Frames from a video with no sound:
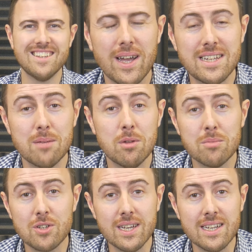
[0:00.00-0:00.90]
Okay, tip
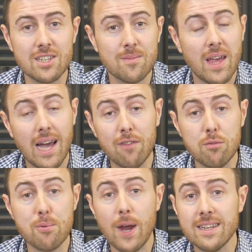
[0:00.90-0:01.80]
number 6, have a
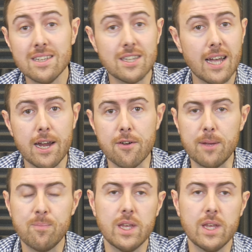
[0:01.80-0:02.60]
practice diary.